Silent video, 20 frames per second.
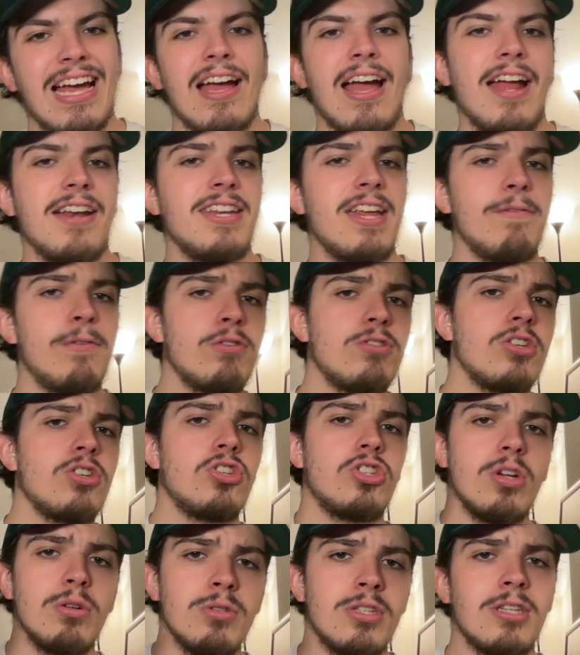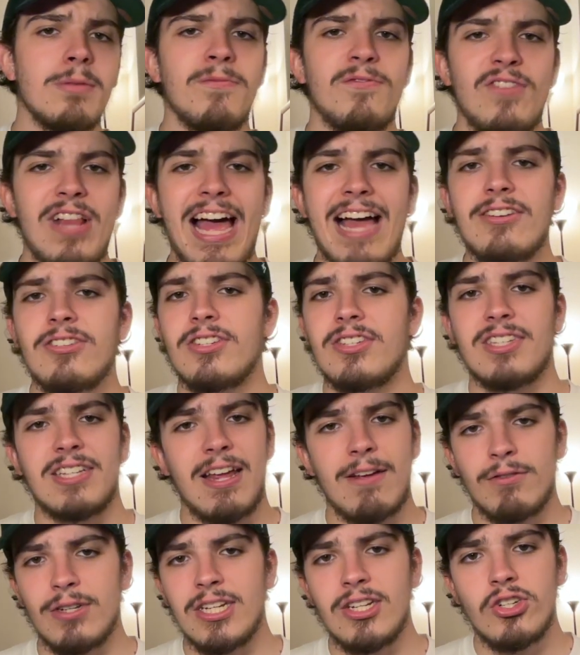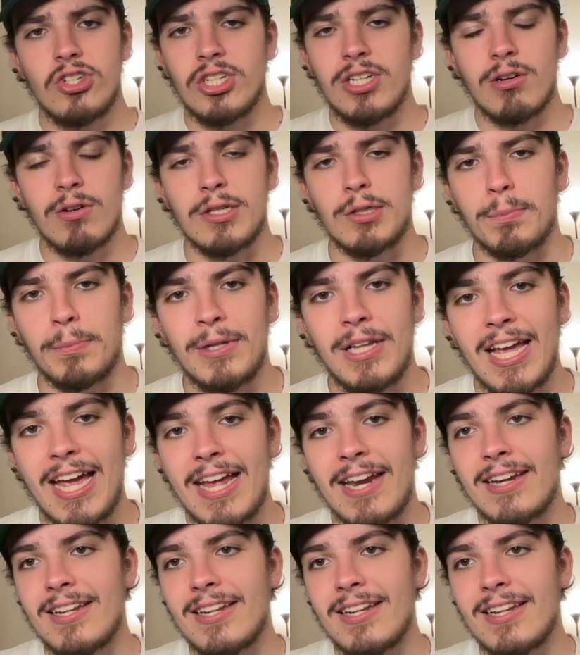And Devers has shown some flashes in each year he's played,